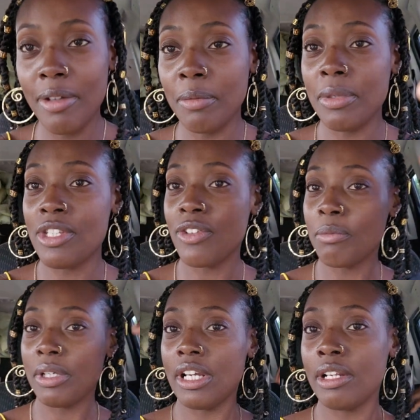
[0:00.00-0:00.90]
my best
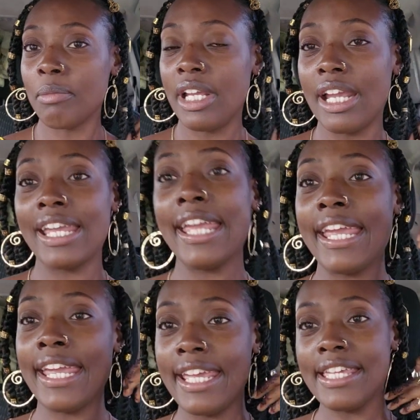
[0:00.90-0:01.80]
friend be on my
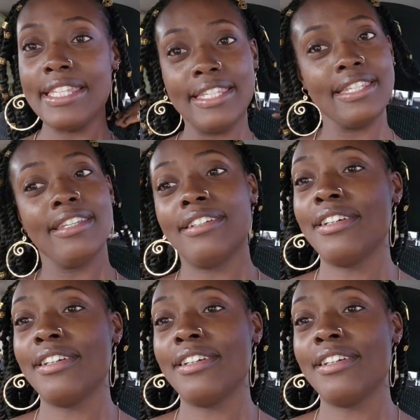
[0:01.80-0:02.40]
case.